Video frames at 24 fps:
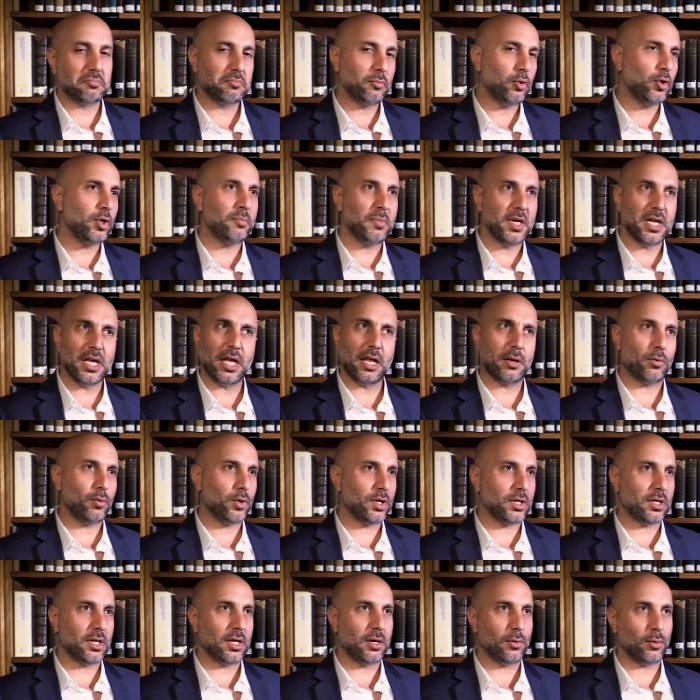with me and
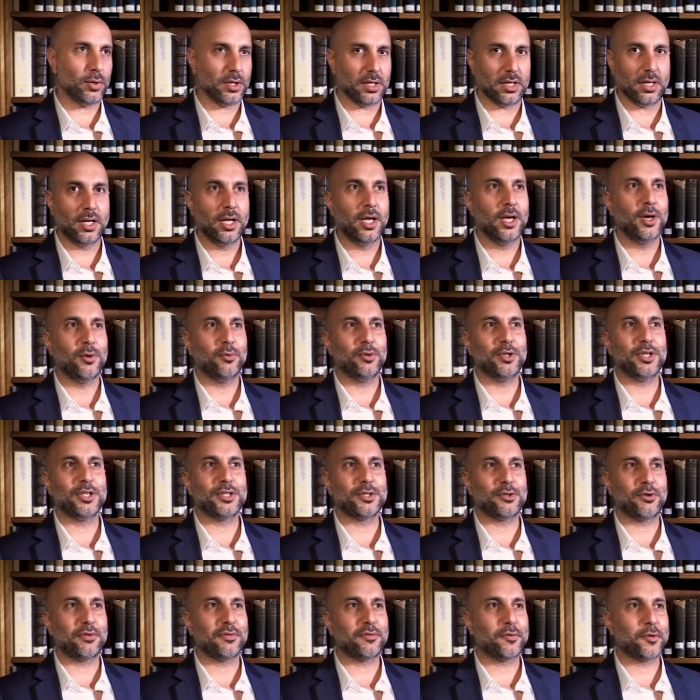with the, with the with the
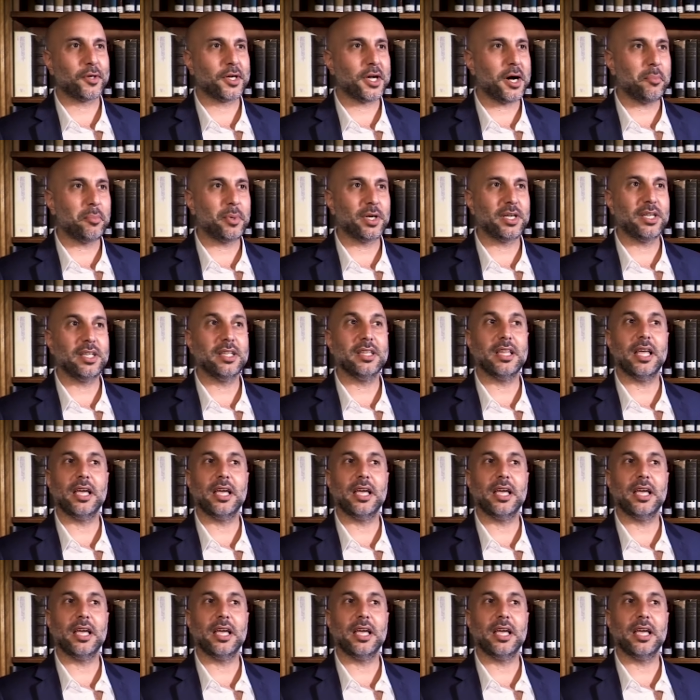software company.